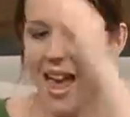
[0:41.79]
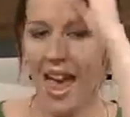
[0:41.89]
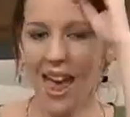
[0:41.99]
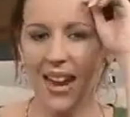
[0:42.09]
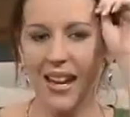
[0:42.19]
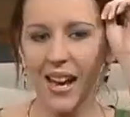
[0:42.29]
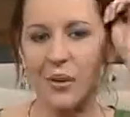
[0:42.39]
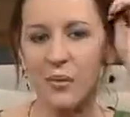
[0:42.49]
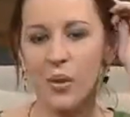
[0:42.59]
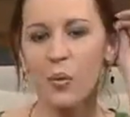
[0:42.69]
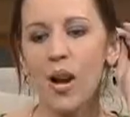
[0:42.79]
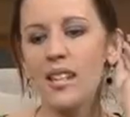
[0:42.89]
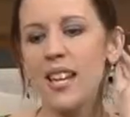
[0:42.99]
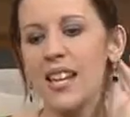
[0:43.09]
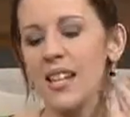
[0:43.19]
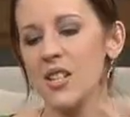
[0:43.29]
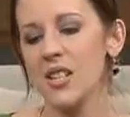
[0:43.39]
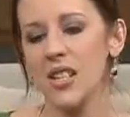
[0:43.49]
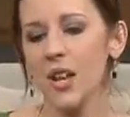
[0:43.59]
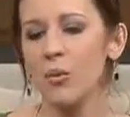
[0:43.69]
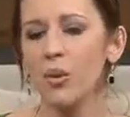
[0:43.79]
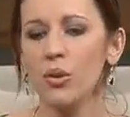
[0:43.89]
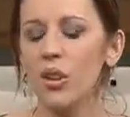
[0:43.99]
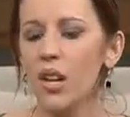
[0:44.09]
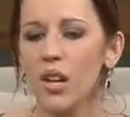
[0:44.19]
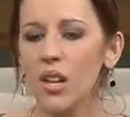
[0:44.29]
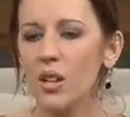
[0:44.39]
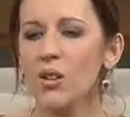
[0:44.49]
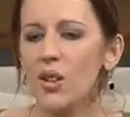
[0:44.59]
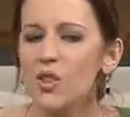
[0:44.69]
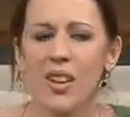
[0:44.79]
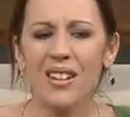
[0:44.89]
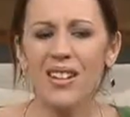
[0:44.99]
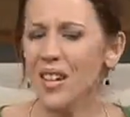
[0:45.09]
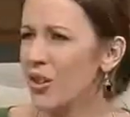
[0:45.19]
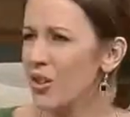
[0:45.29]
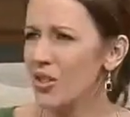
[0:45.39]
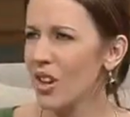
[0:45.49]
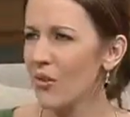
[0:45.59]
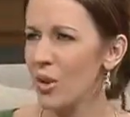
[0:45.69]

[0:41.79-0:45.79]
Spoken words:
And the one day he just said, well, you know, you try to kill yourself.